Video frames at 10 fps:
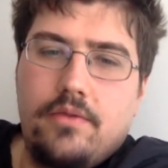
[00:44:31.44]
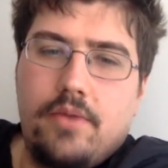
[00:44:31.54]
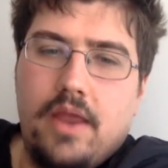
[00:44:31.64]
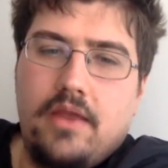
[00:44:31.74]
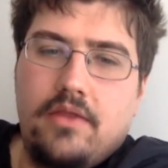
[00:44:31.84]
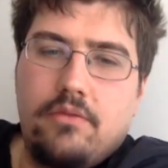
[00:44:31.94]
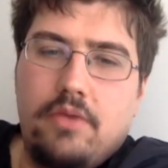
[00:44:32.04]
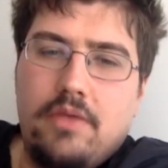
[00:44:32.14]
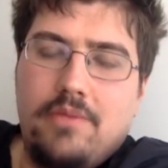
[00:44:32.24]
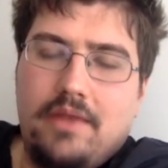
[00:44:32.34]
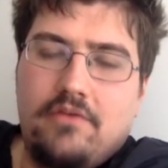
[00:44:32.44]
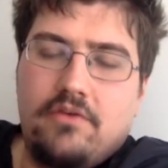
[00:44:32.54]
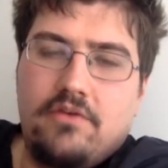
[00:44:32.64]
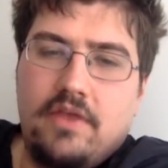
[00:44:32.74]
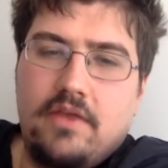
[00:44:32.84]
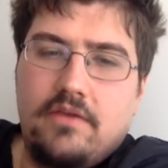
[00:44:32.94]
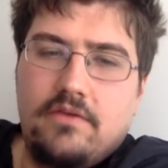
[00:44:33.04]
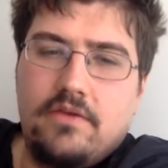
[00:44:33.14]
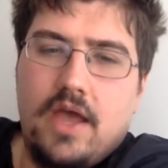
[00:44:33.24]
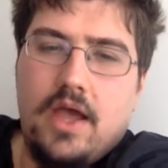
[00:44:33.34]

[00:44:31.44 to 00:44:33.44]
rank of the weight matrices.